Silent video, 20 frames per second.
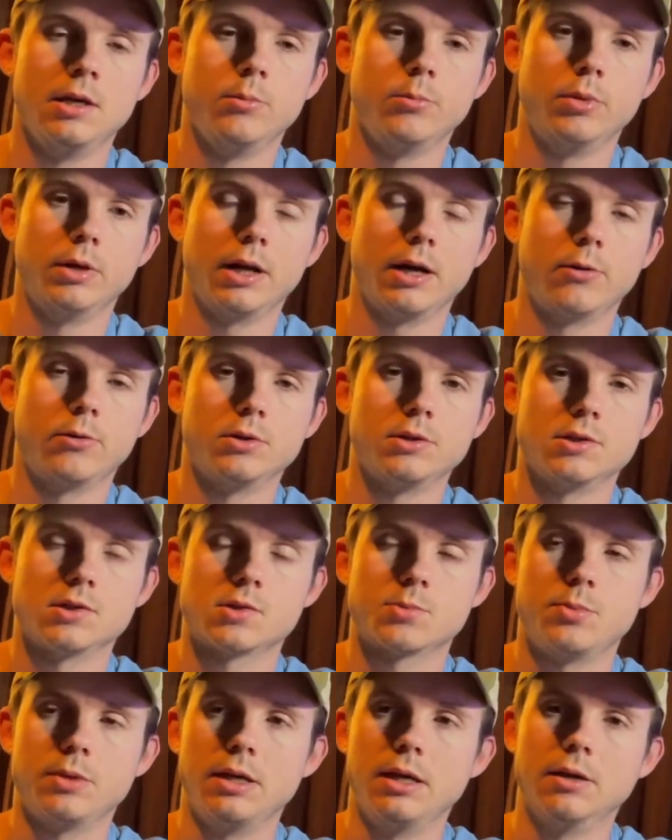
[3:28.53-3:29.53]
but I would
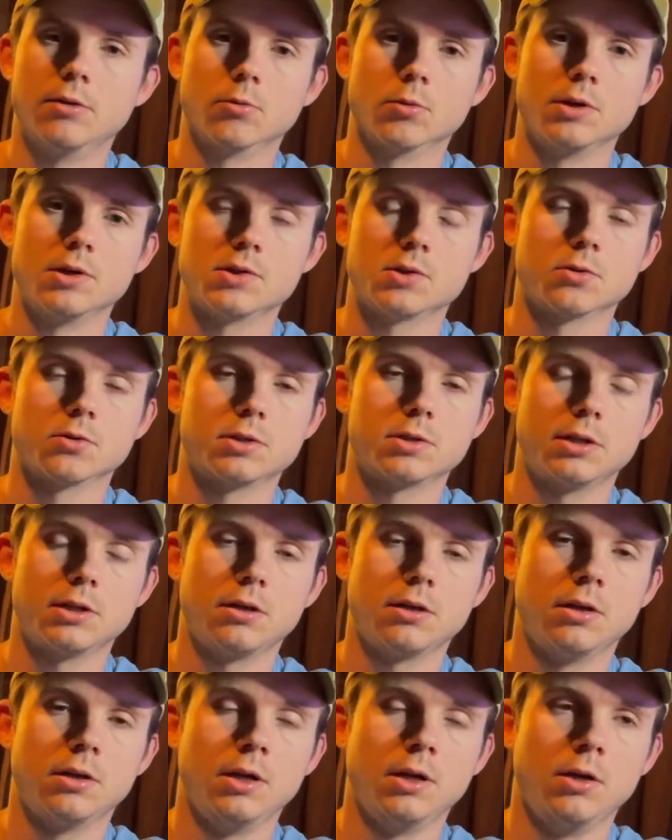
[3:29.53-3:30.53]
just begin
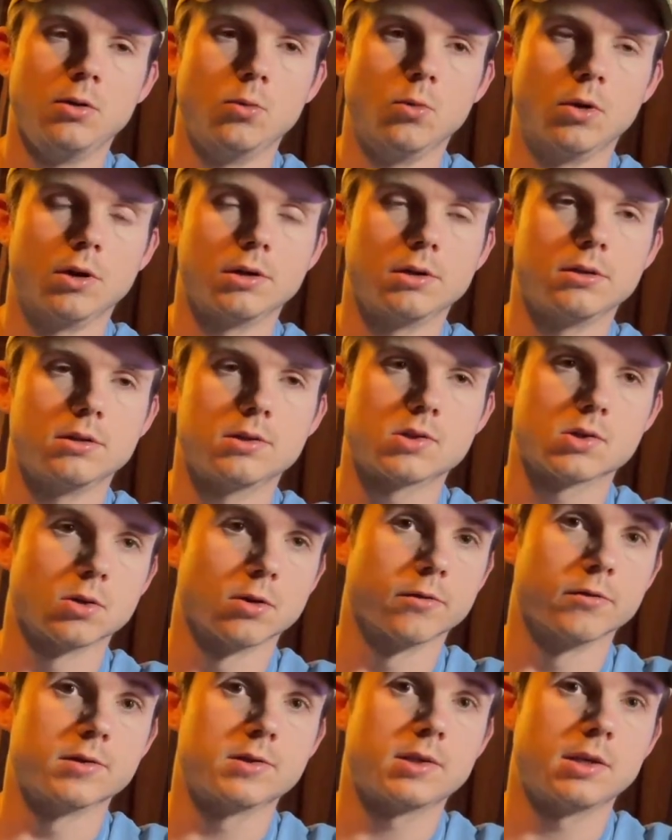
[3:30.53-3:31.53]
researching what
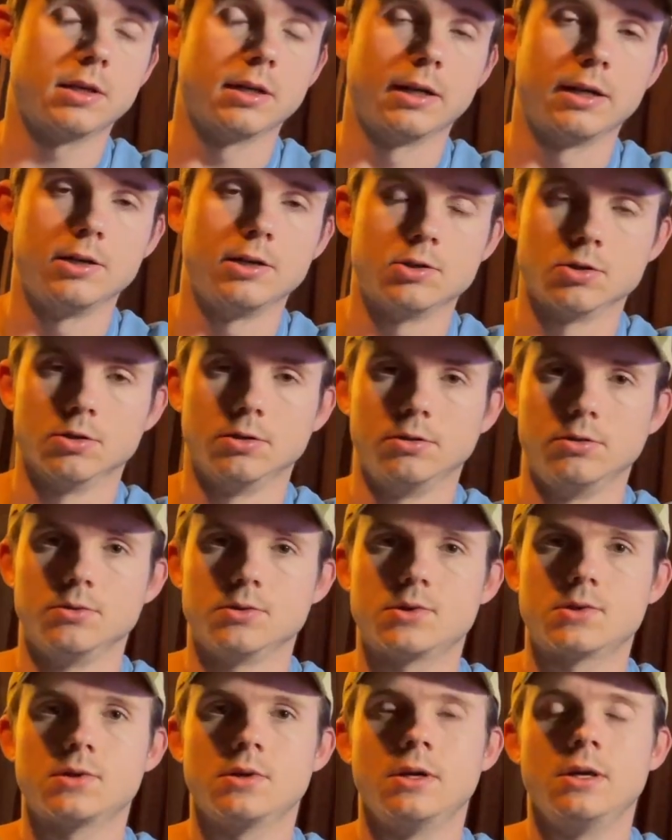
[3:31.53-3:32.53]
service can I
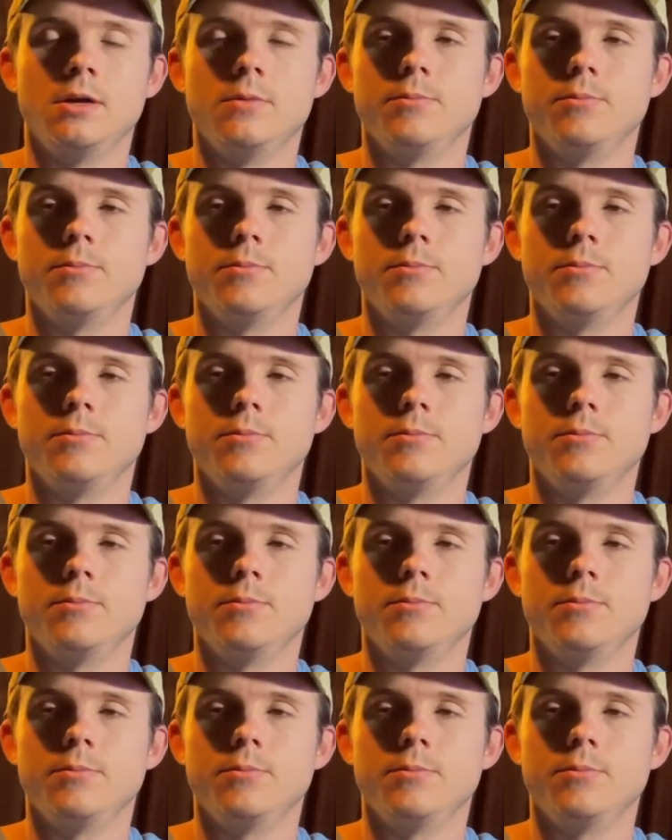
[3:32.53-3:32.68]
introduce,